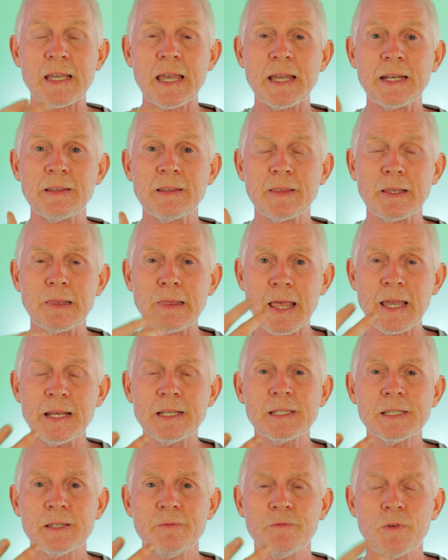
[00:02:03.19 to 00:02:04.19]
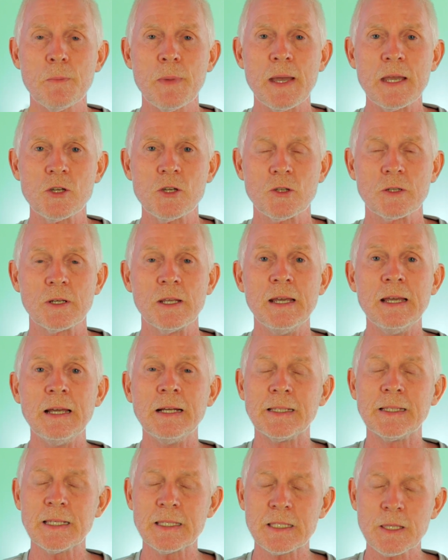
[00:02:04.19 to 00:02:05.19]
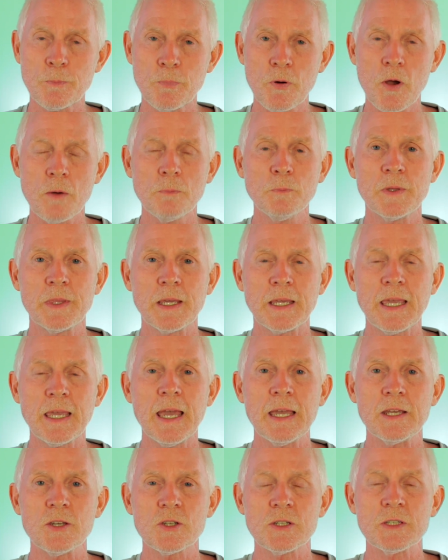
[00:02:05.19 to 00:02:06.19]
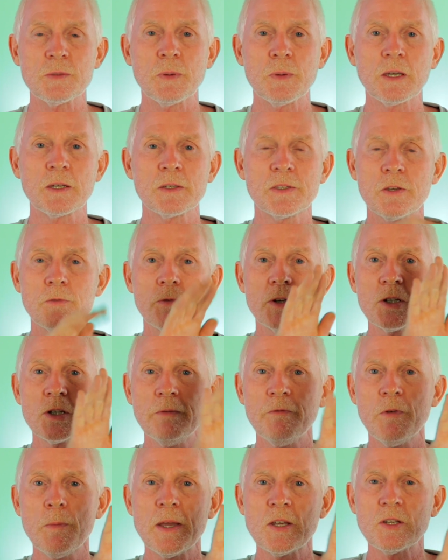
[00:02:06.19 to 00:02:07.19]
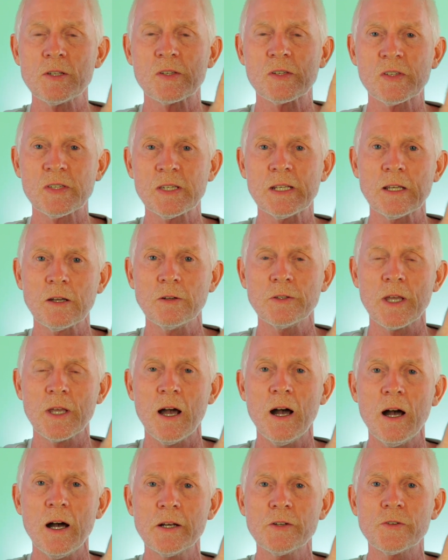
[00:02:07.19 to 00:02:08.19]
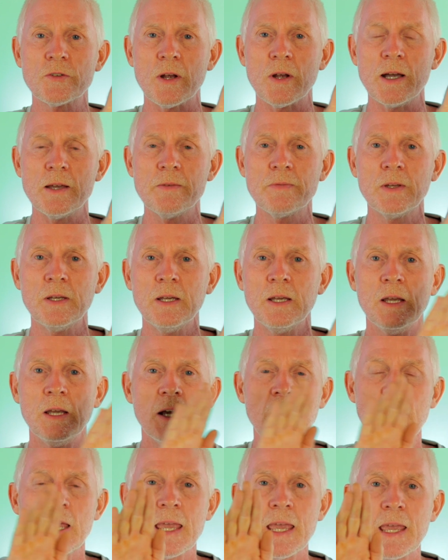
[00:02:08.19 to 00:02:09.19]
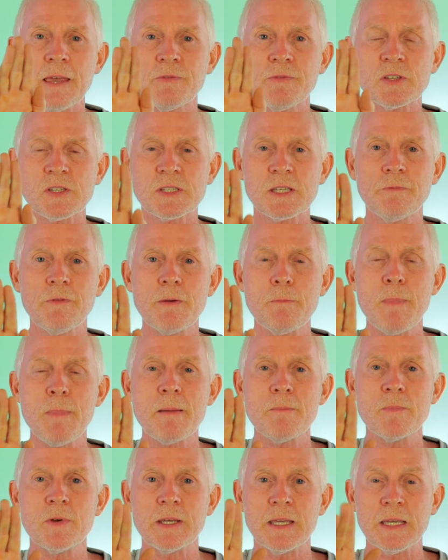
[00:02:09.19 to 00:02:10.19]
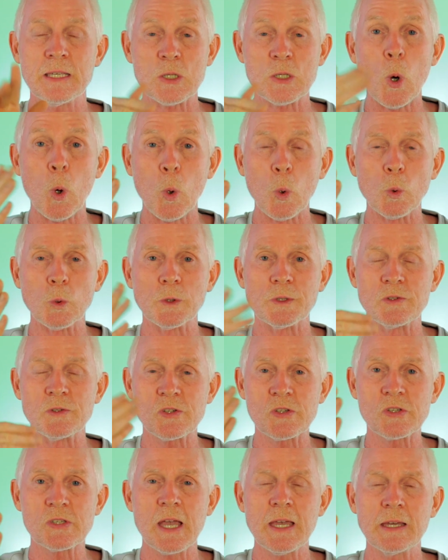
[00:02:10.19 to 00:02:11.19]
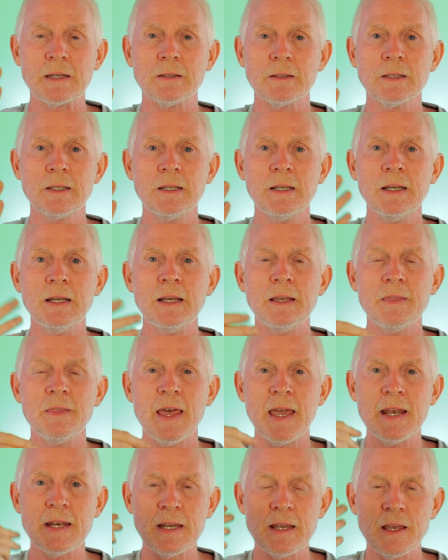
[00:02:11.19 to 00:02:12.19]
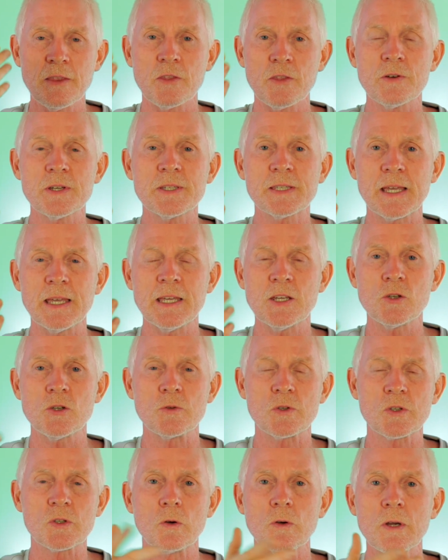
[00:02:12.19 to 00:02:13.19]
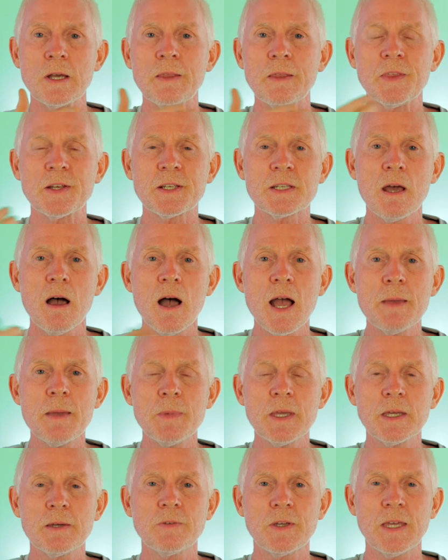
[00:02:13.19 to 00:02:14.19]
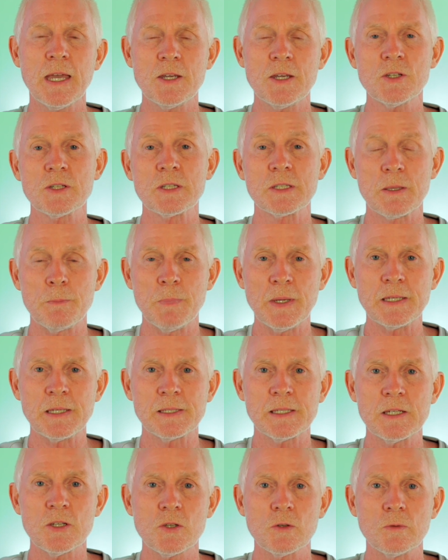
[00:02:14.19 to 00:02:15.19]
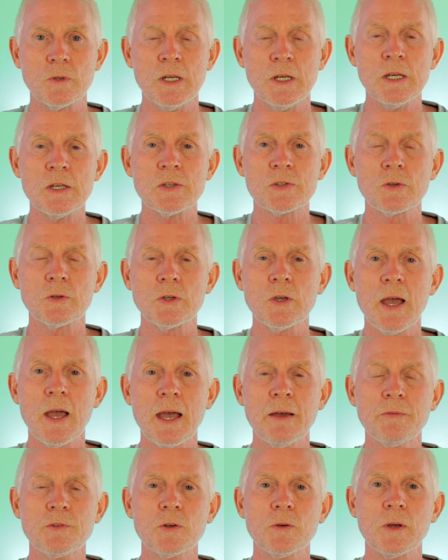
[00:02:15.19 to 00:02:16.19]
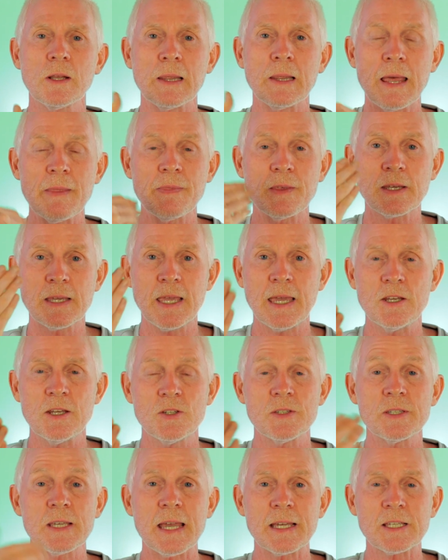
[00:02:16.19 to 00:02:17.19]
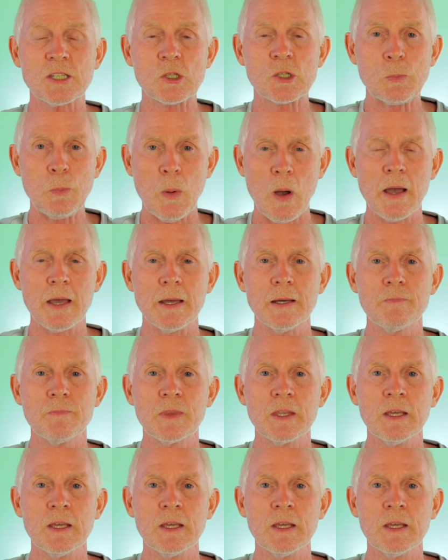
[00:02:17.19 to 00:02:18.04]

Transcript: are getting the latest information. That's the problem with the cache, is because the original information is sitting on your hard drive. If the stuff in memory is old and stale, then there is that issue. So the timing of caching is the biggest issue. So you have to let the caches expire.